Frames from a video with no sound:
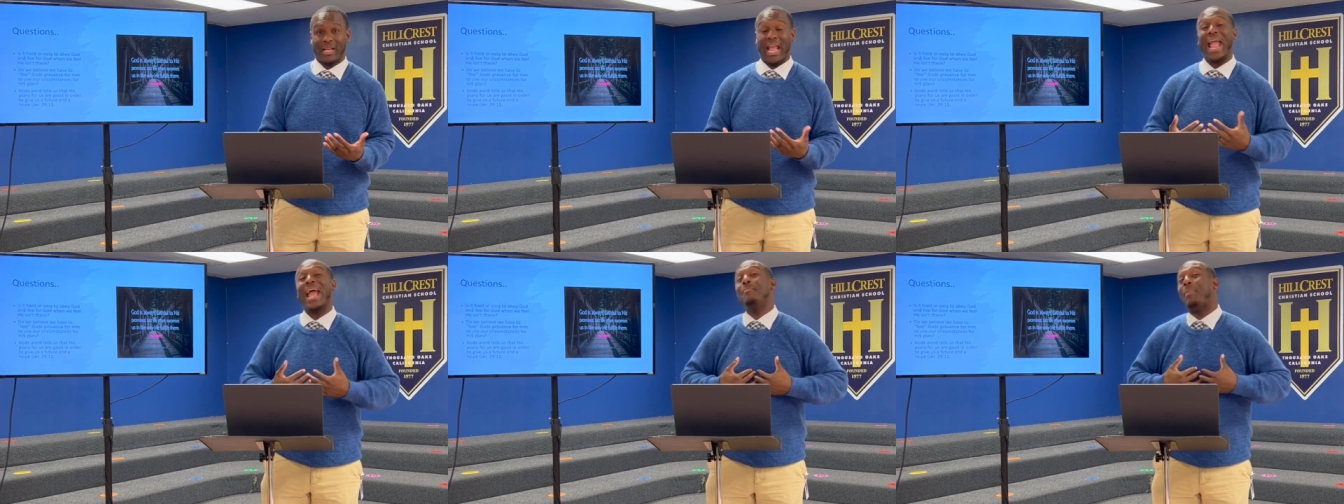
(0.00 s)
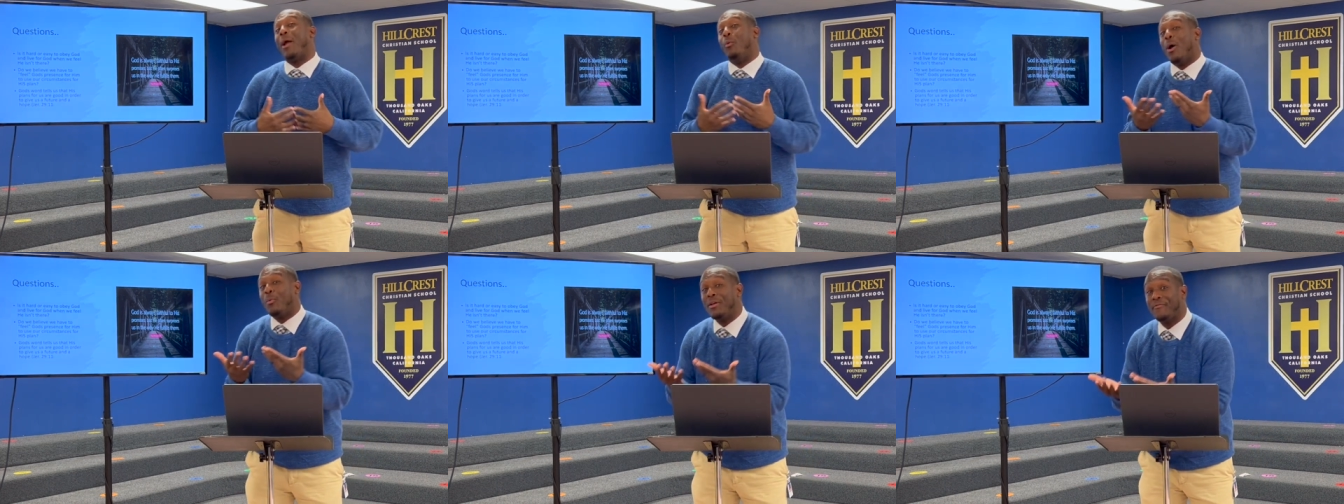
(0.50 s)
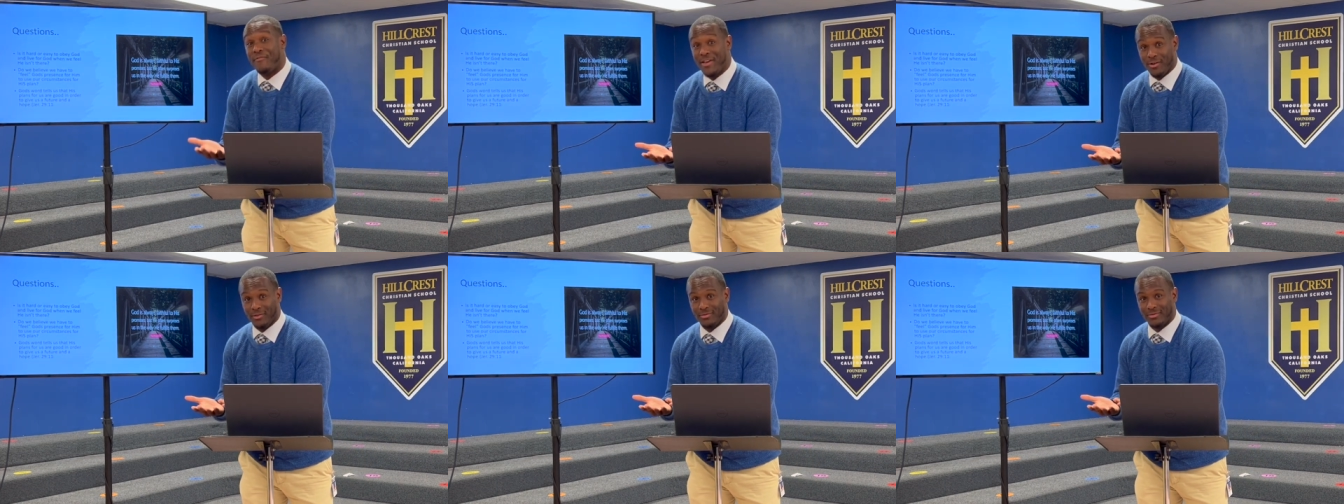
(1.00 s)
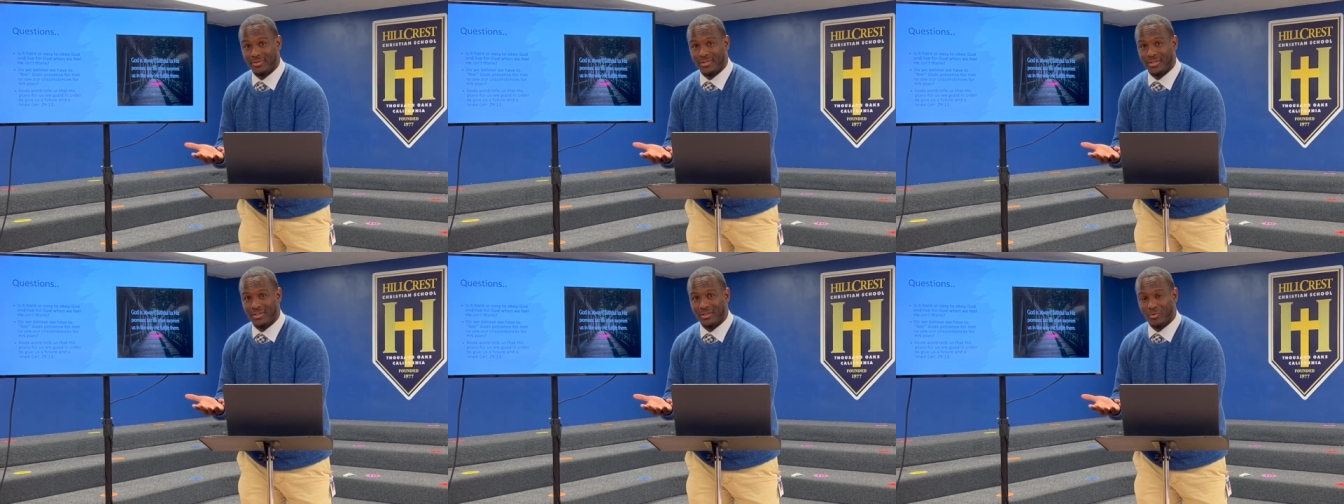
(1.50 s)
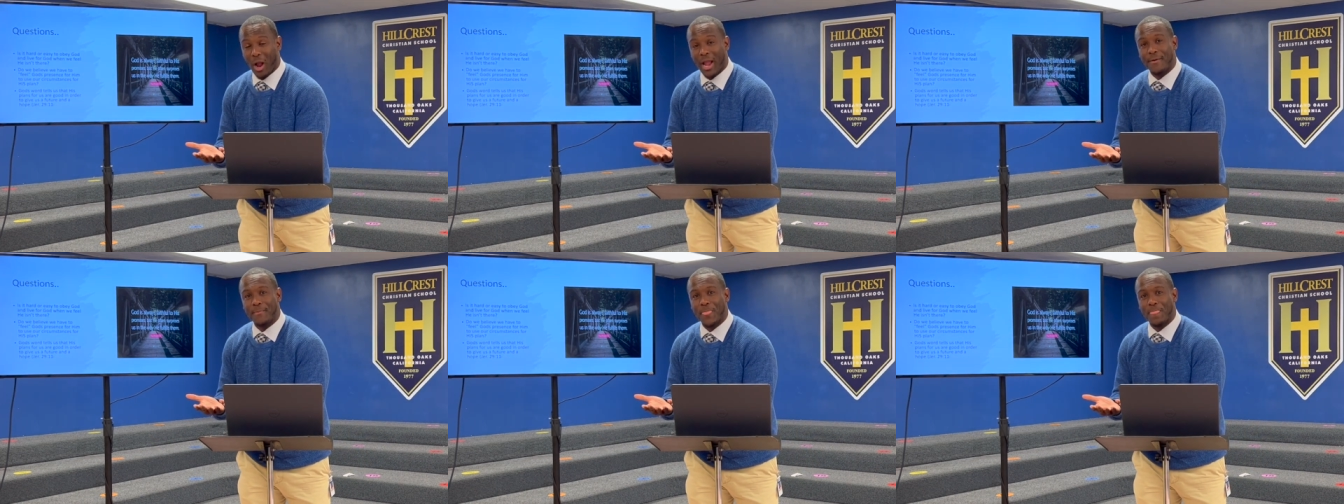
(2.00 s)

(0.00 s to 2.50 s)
and by what we feel, right?